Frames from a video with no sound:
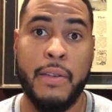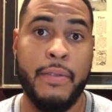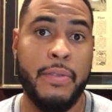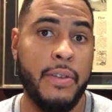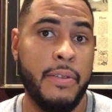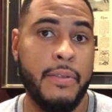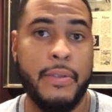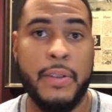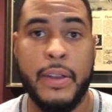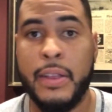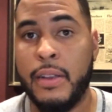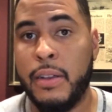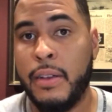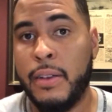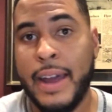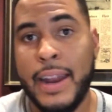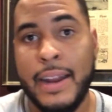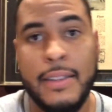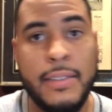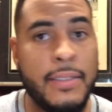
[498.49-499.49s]
or if they're in the
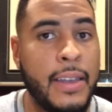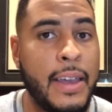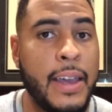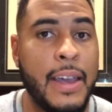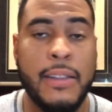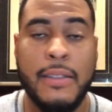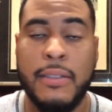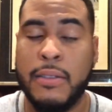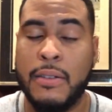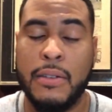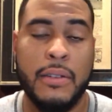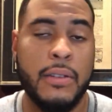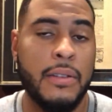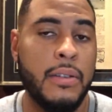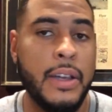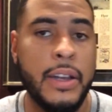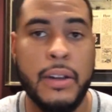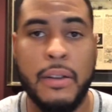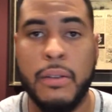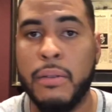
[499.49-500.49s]
United States or,
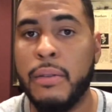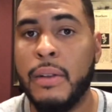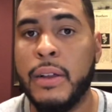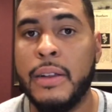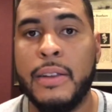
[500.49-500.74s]
you know,